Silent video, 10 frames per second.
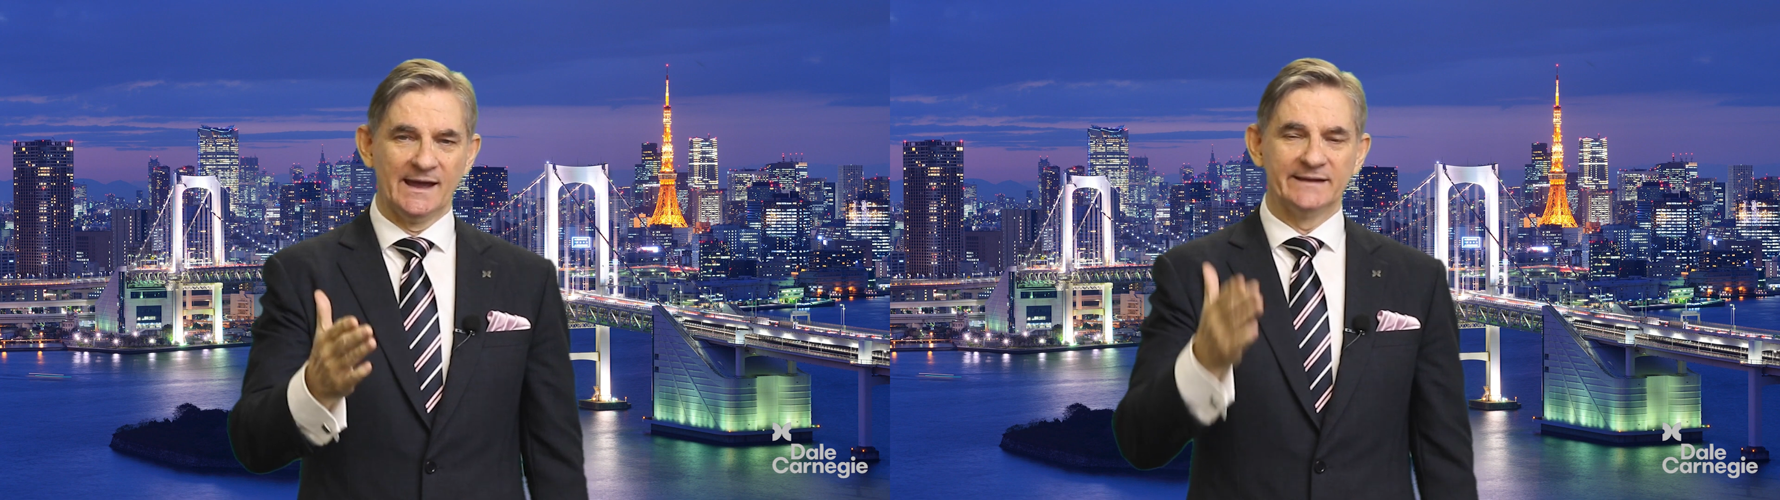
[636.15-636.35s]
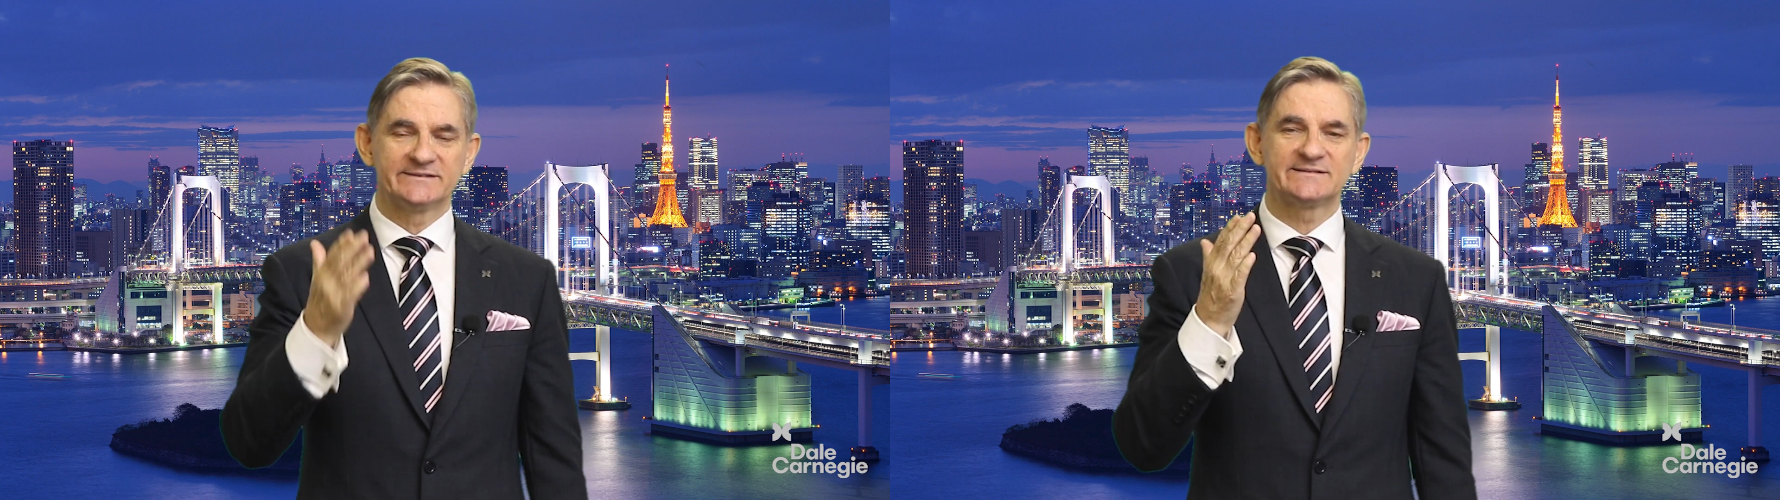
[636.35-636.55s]

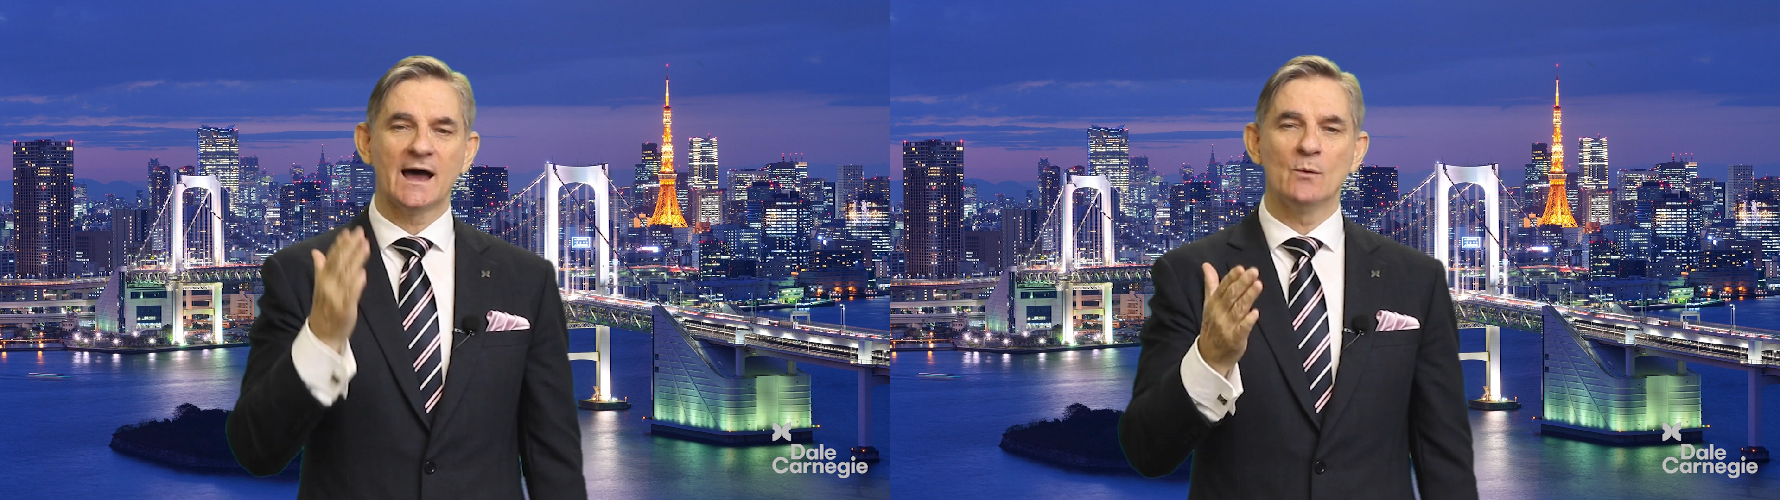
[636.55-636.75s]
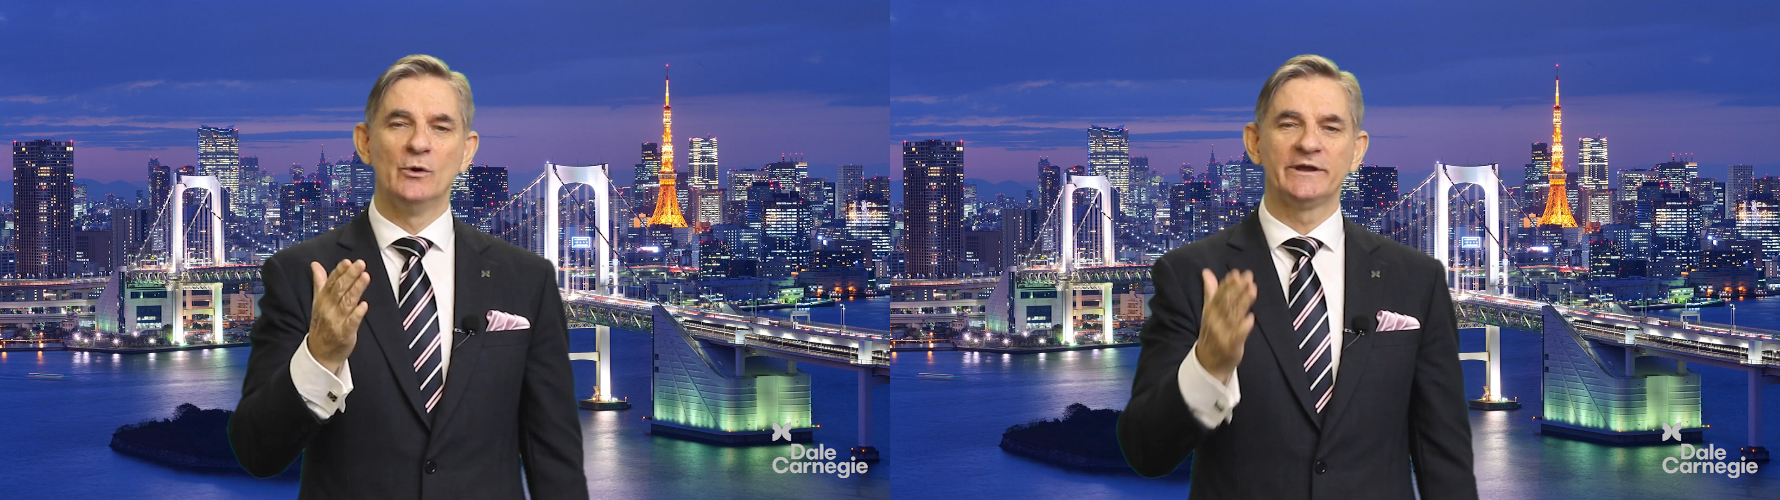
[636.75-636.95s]
and
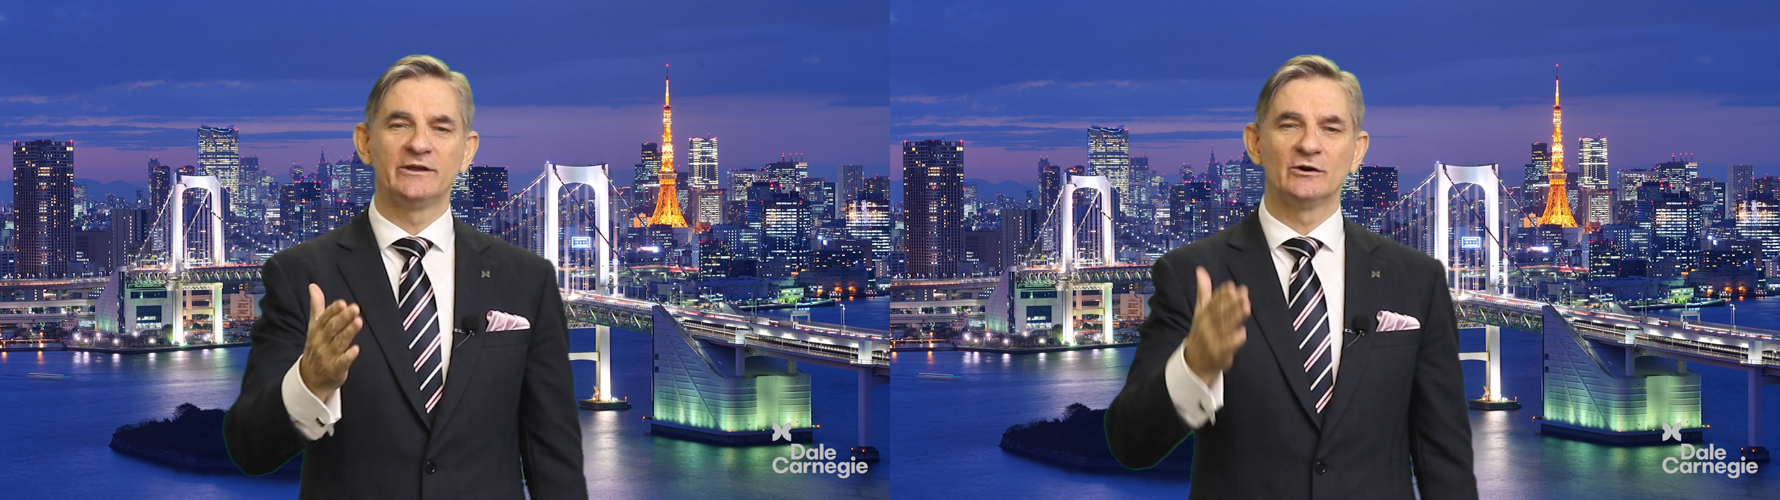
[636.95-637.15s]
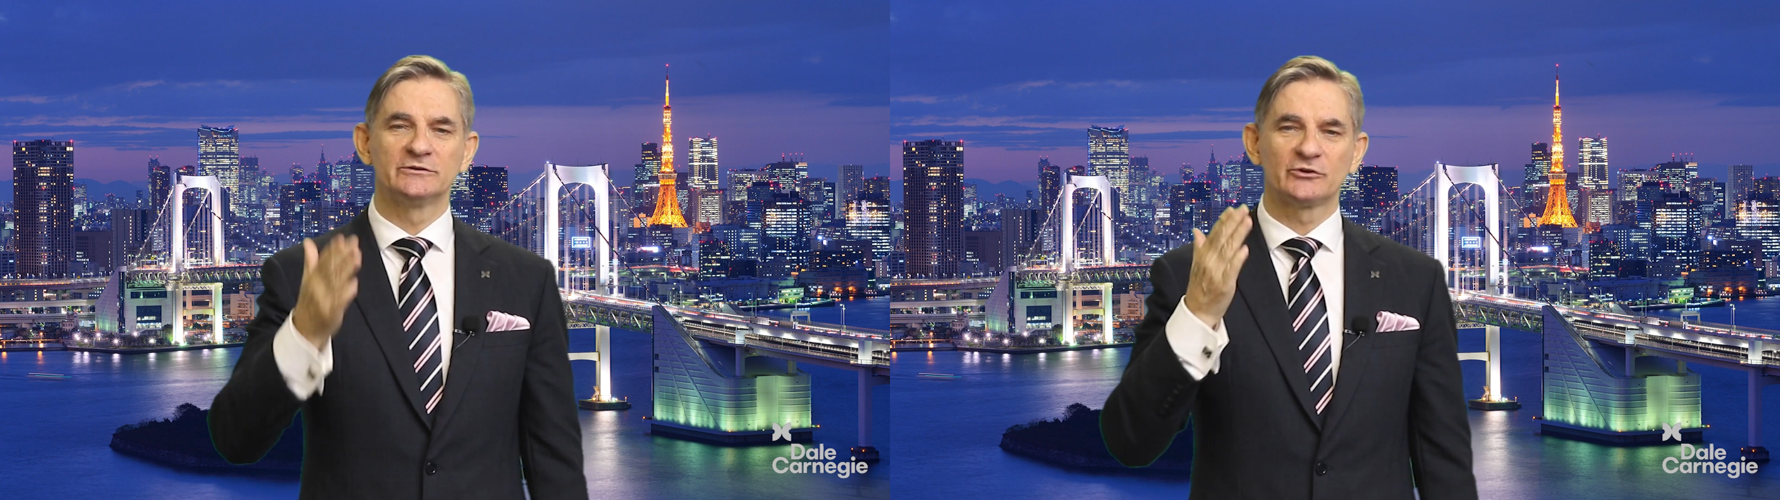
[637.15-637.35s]
start working on